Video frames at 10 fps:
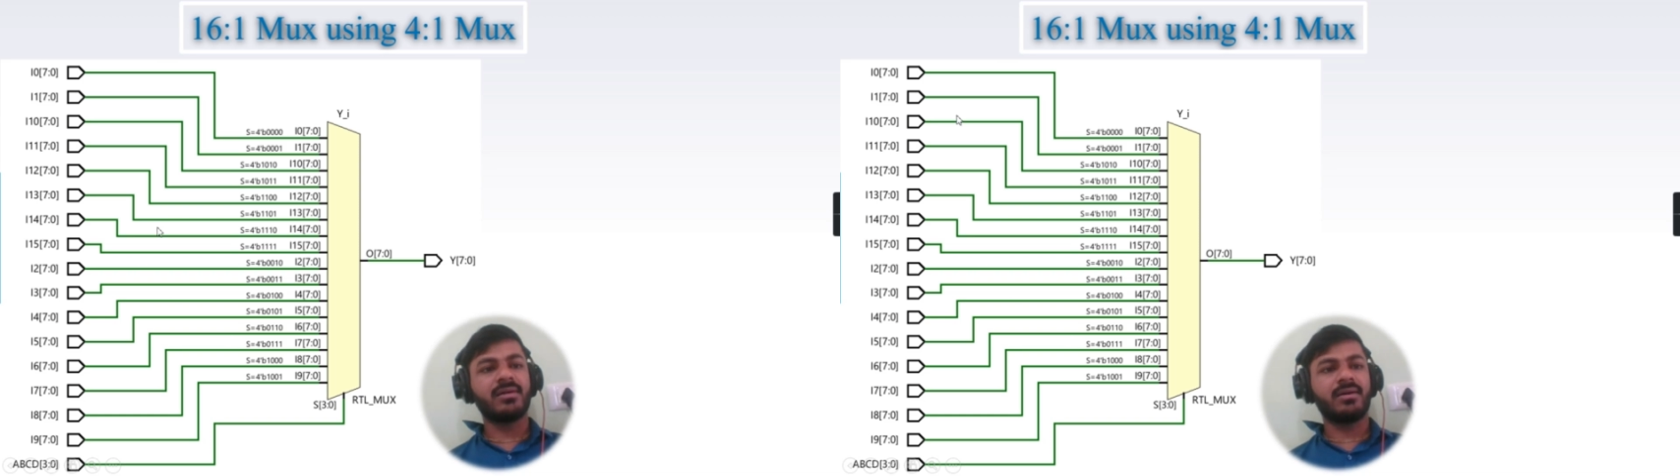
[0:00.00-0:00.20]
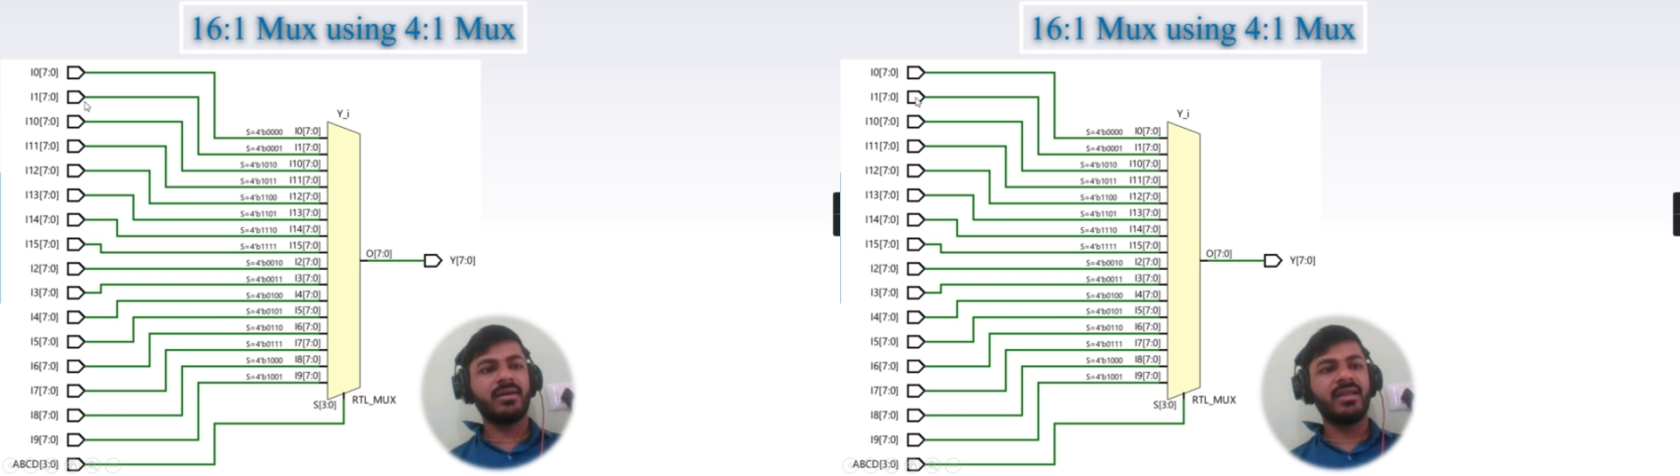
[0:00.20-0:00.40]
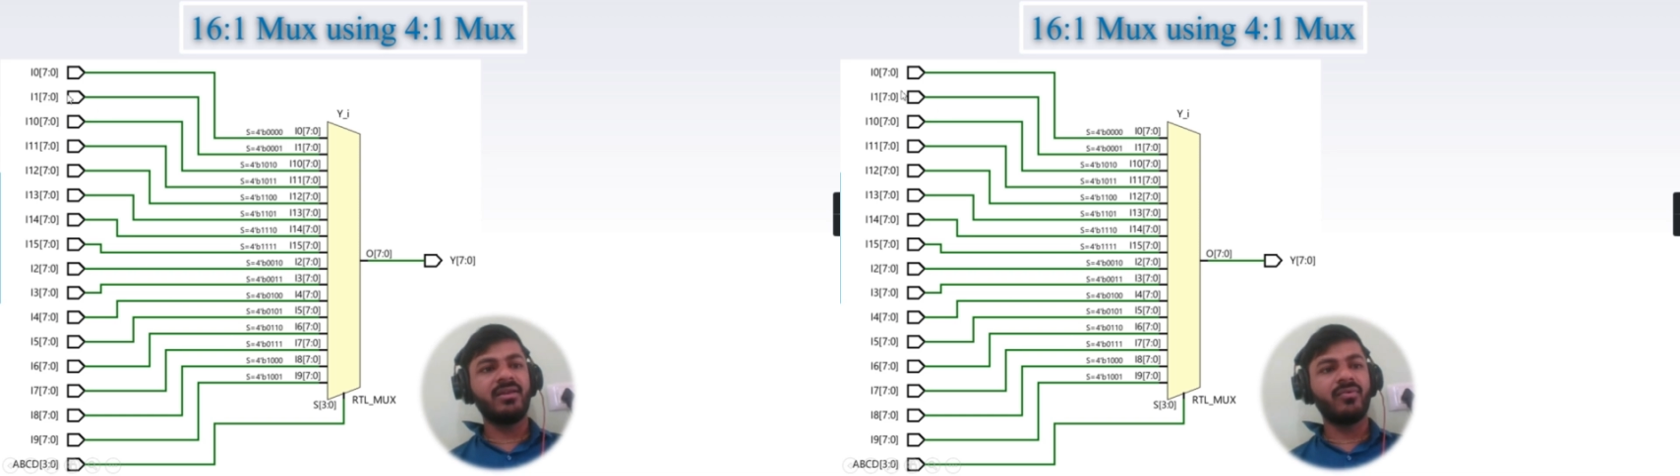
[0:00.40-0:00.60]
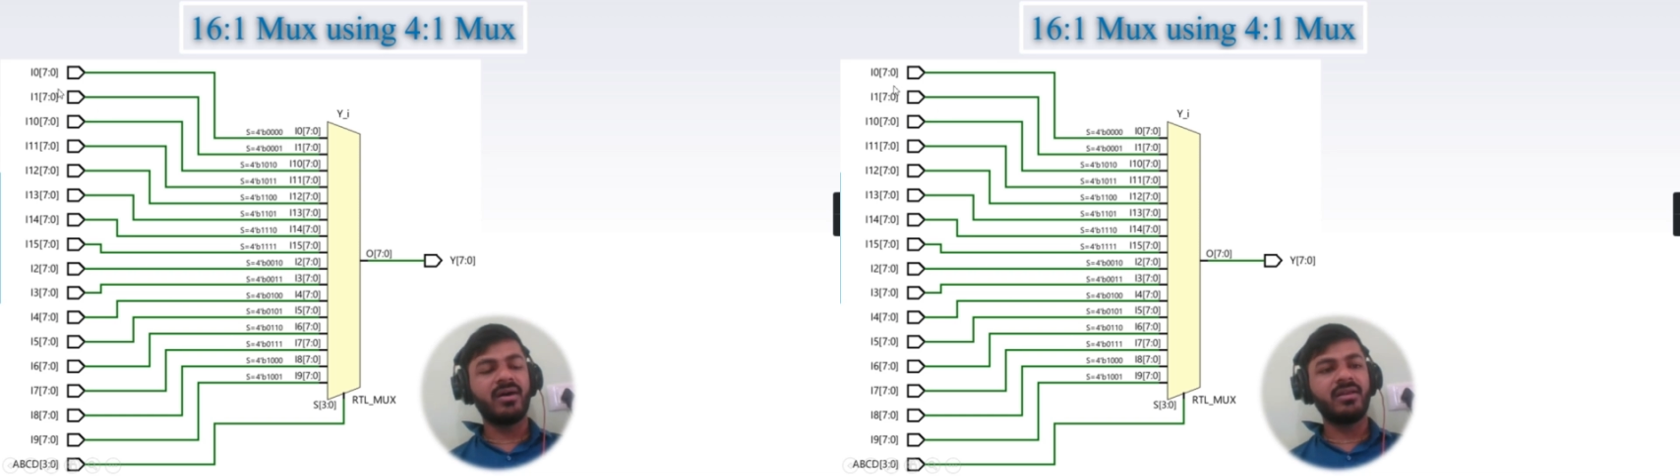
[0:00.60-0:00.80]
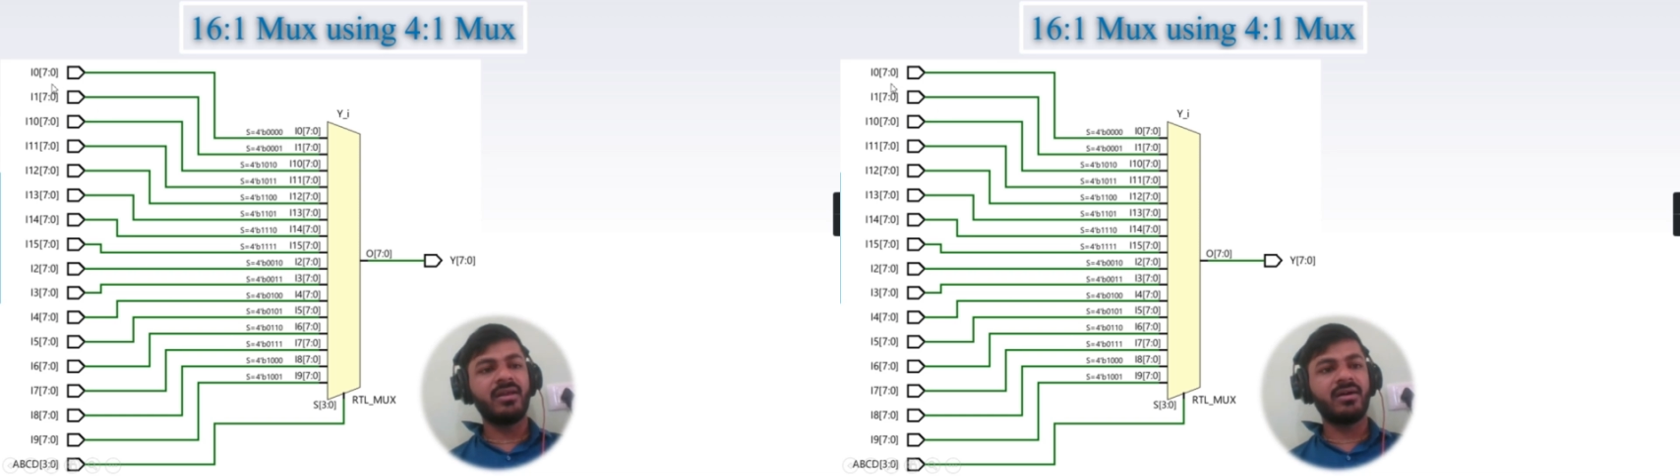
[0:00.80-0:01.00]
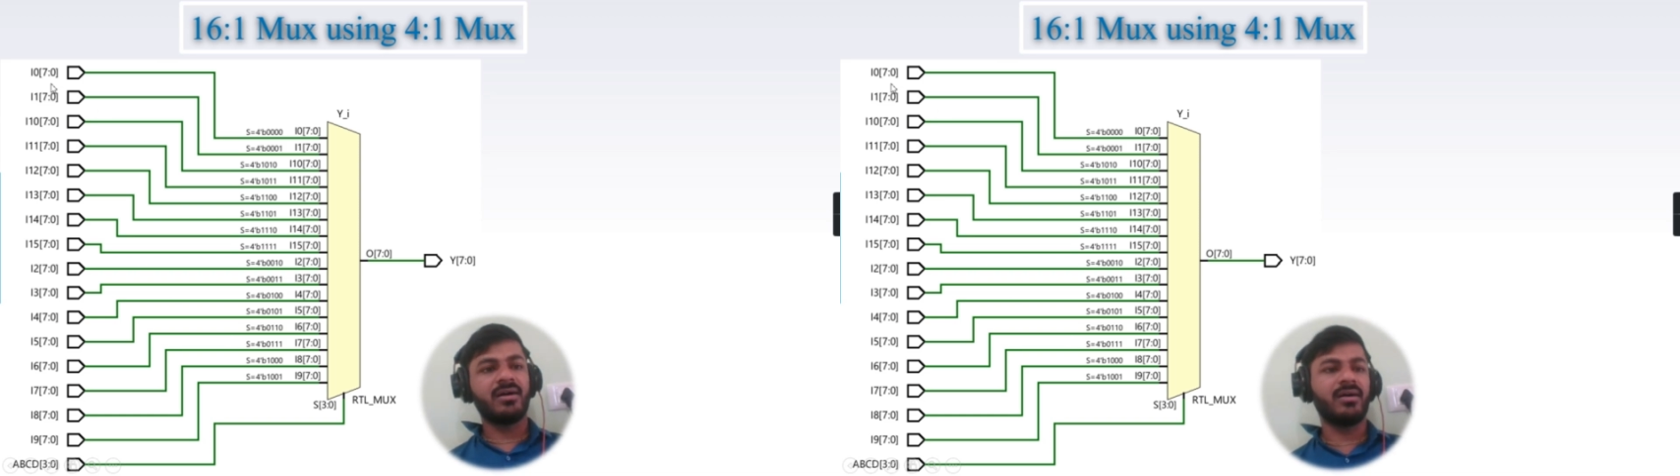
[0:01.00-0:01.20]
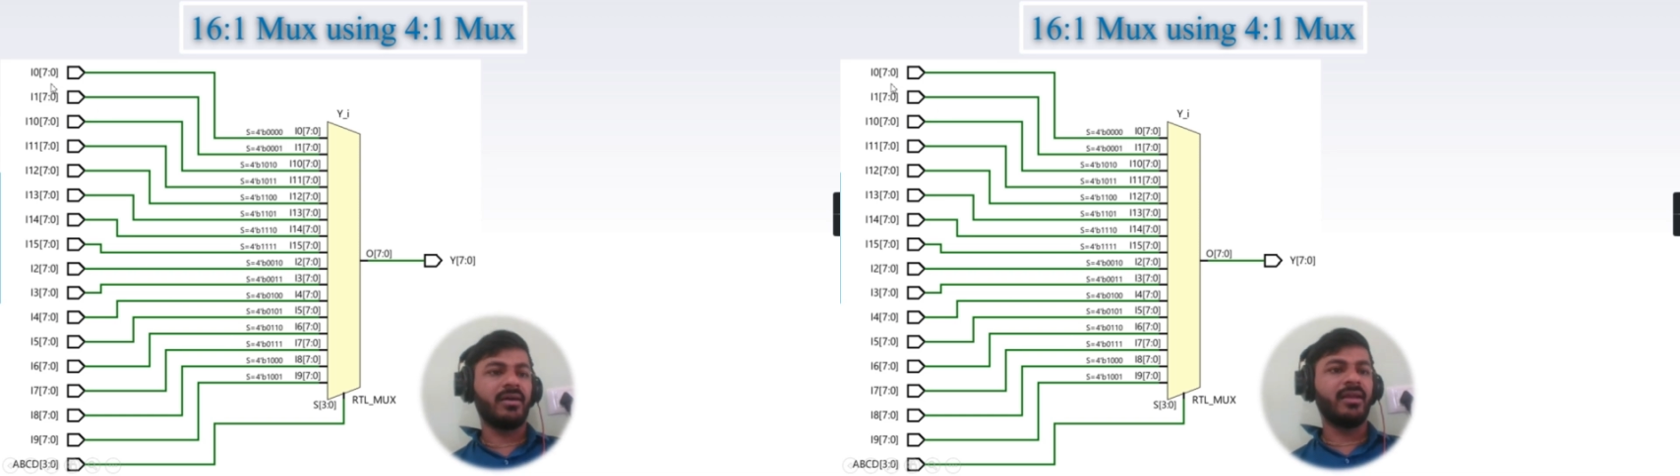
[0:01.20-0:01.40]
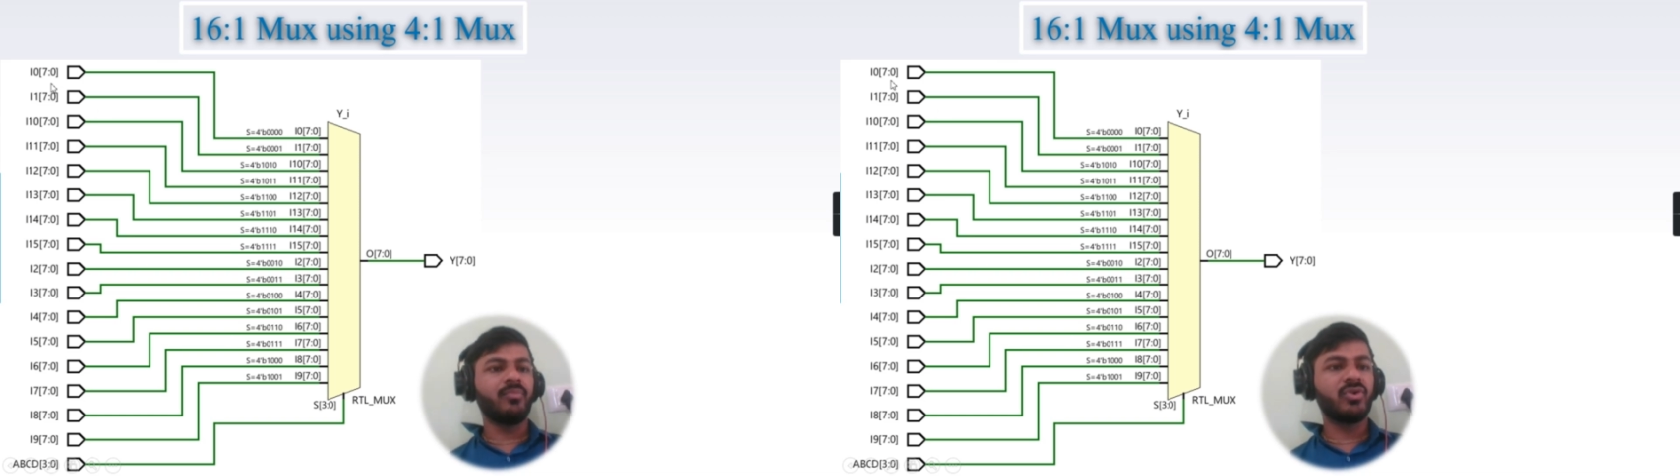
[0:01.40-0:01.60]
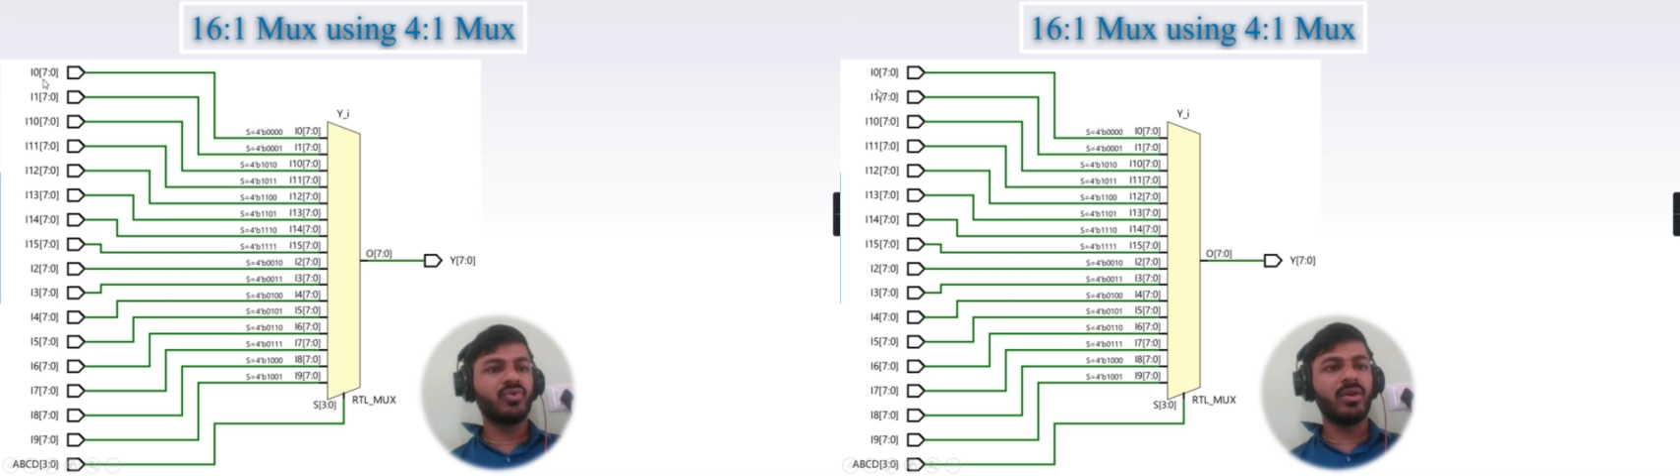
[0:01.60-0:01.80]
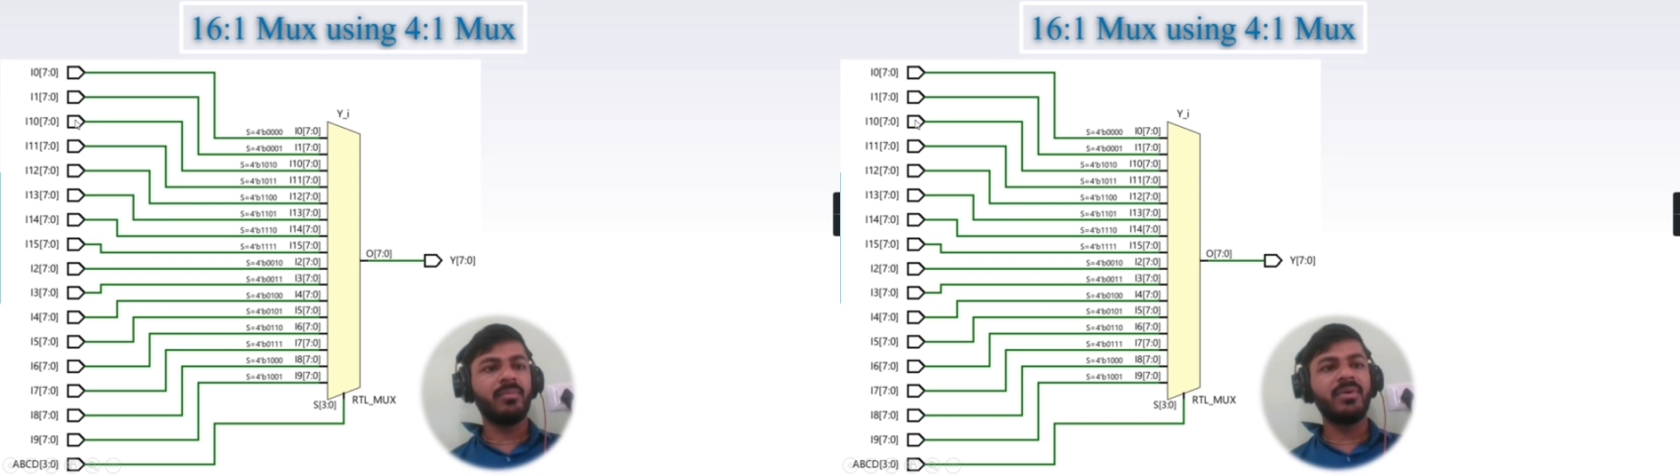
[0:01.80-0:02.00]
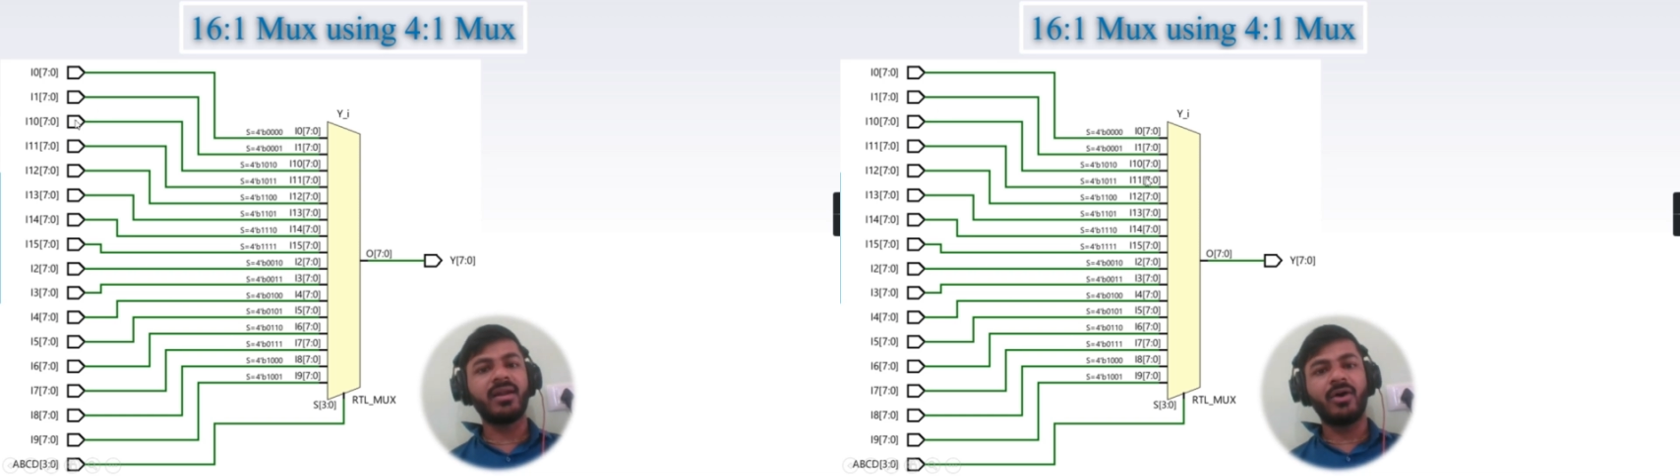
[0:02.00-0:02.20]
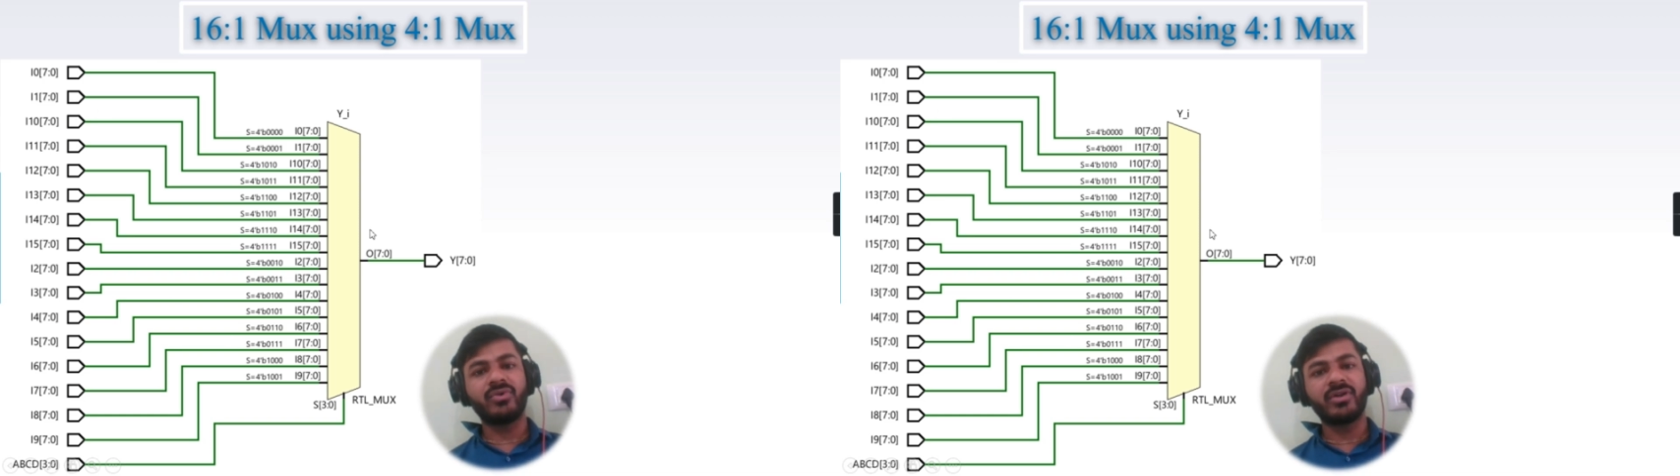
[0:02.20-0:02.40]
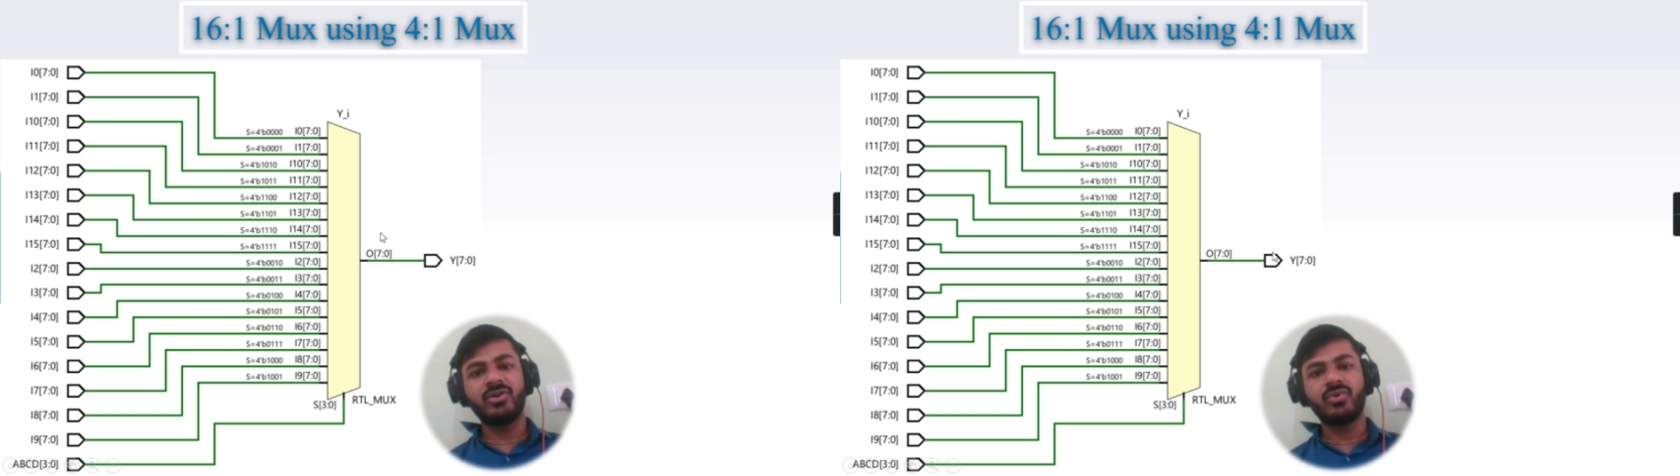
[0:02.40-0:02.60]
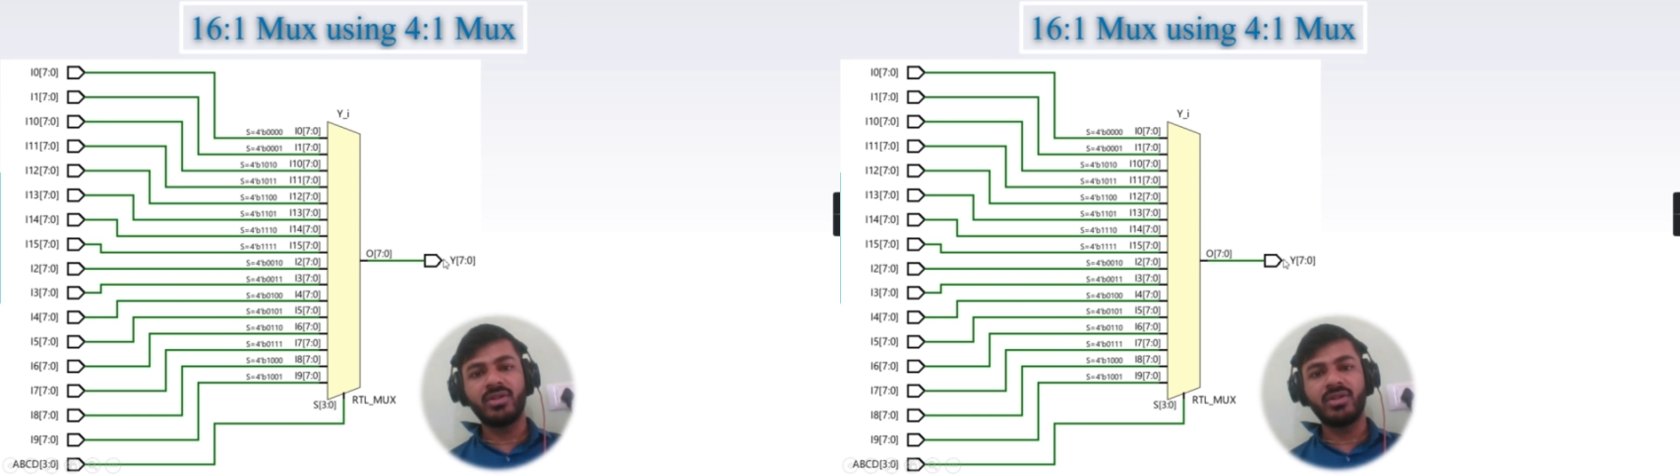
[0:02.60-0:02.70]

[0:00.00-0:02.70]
any one inputs will be routed